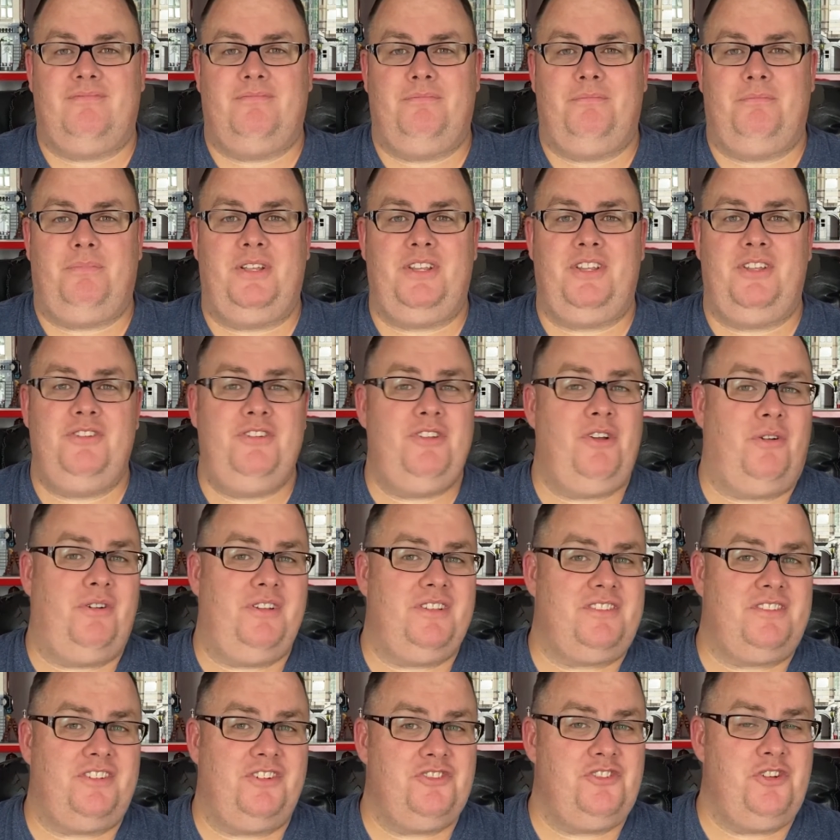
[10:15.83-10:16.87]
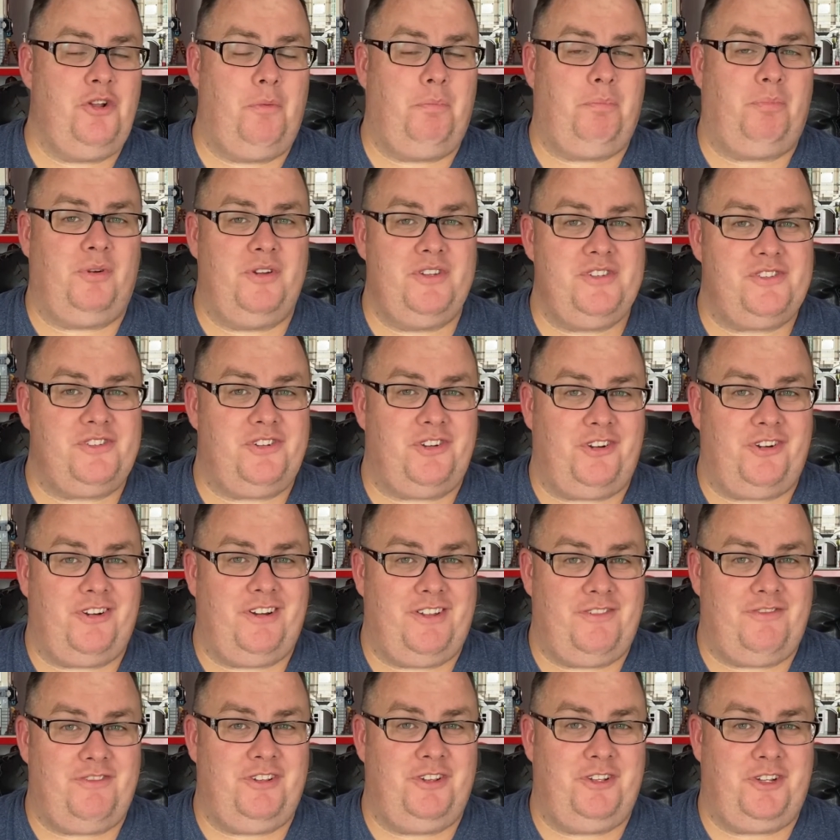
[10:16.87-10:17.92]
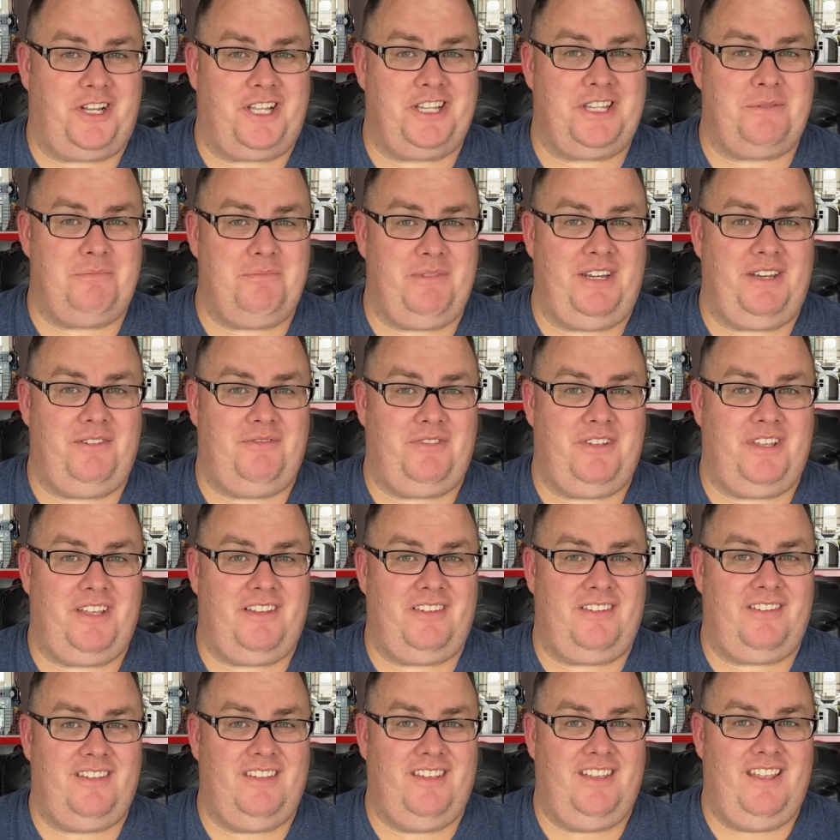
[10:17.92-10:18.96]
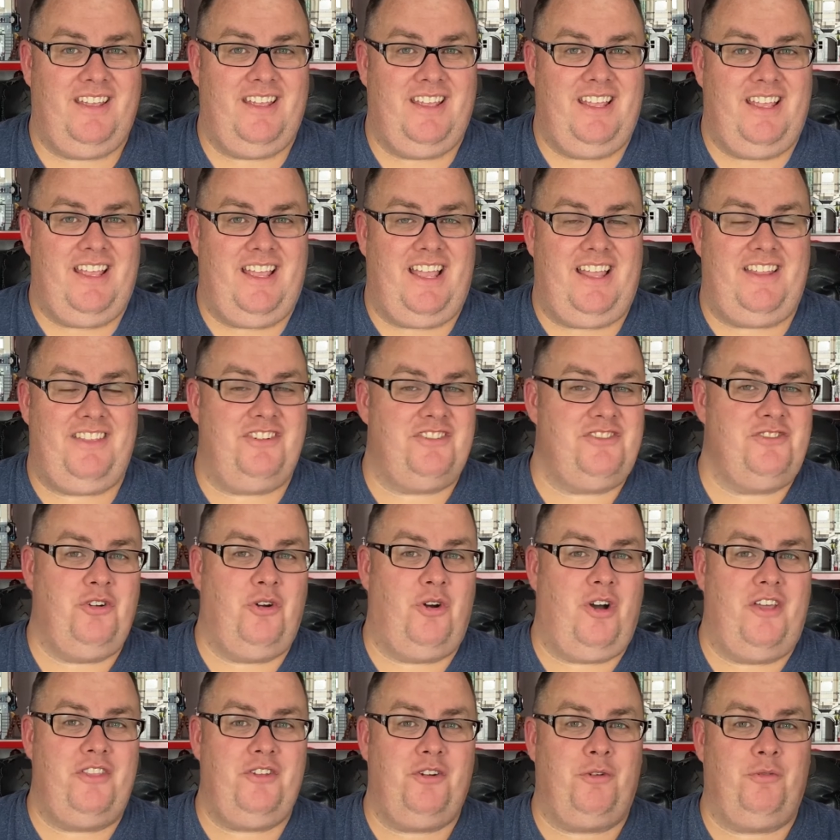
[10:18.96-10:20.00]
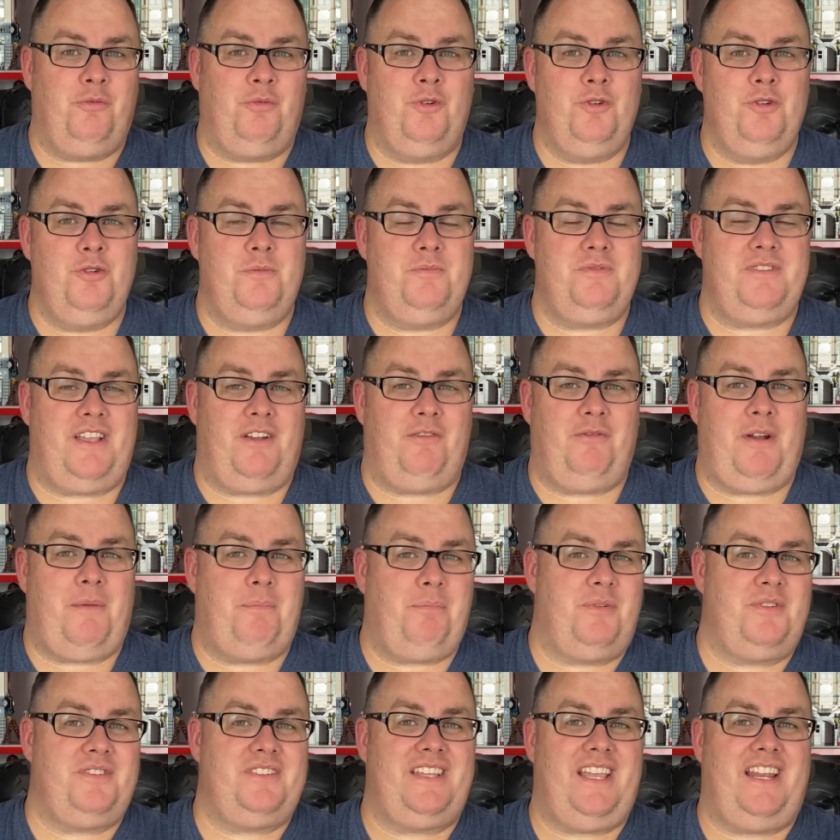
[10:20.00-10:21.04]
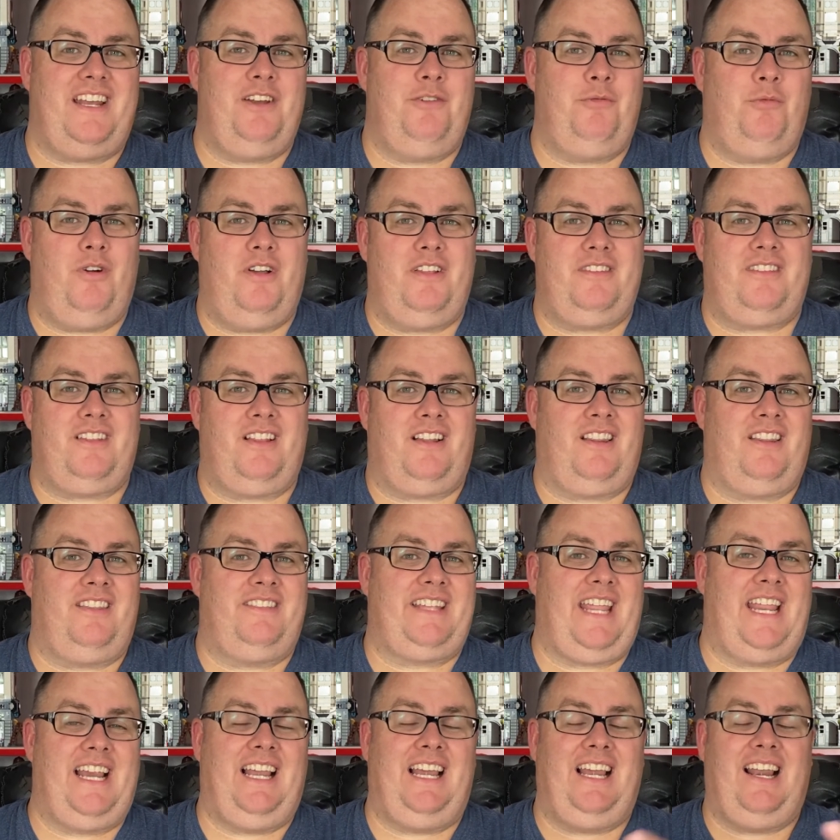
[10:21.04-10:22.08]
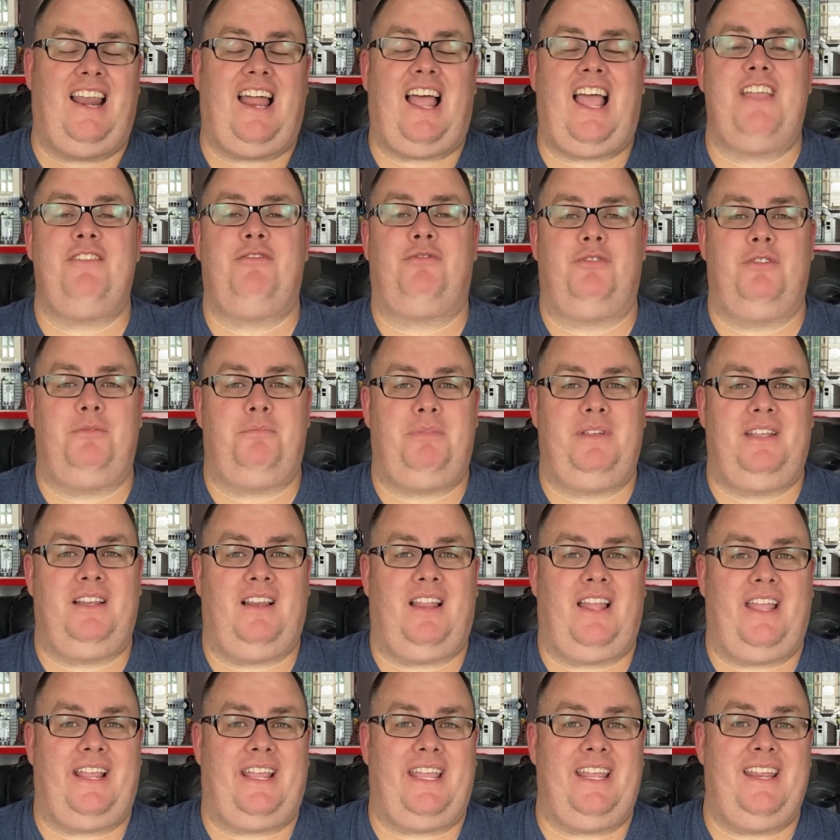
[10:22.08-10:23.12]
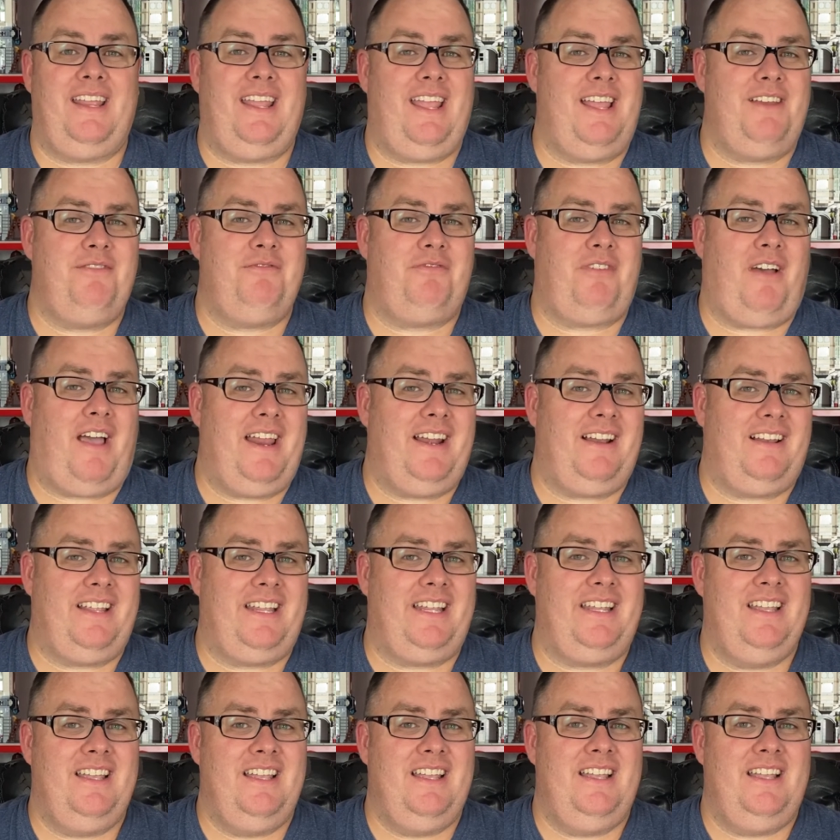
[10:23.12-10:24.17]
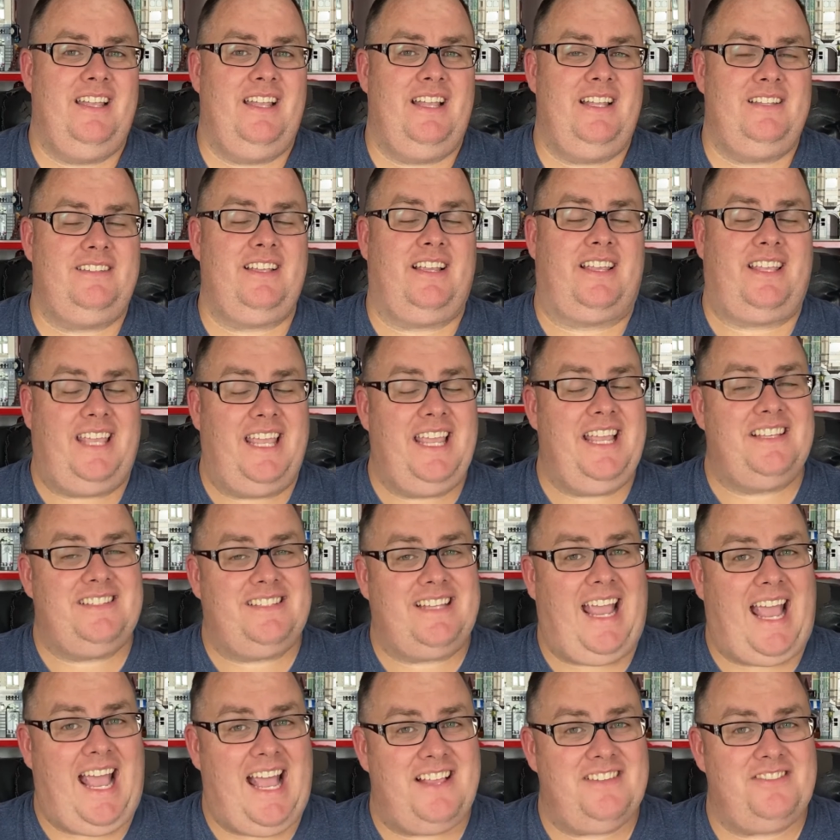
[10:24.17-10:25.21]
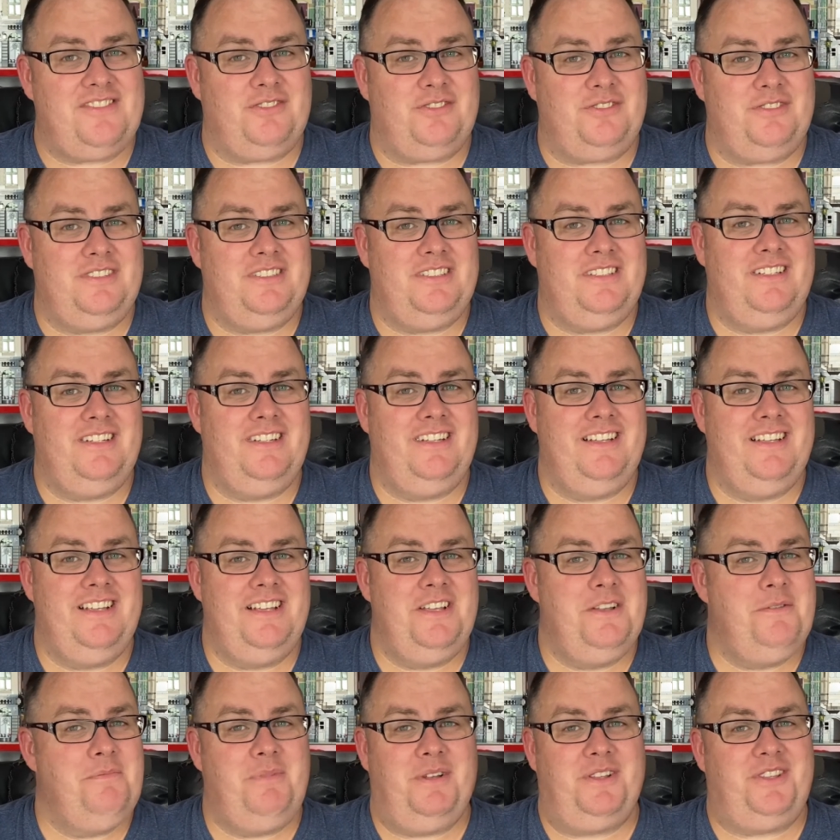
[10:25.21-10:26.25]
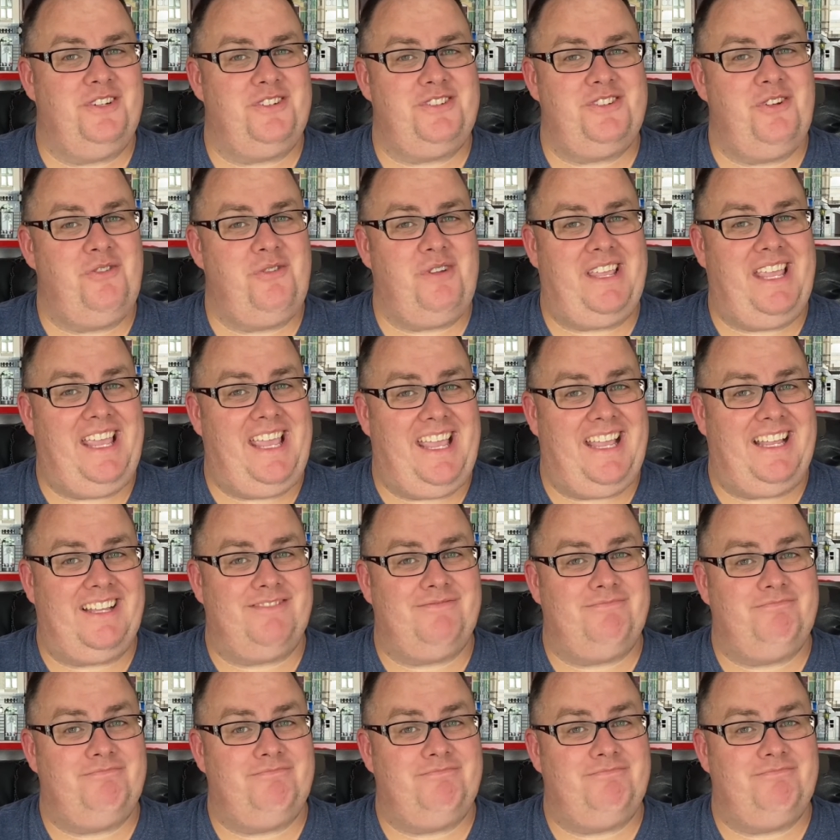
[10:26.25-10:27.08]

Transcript: But you notice there's no prisoner if you look at the minifigs. And there's no other rooms that represented what the daily life would be like. And finally, it's a king's castle, but there's no king.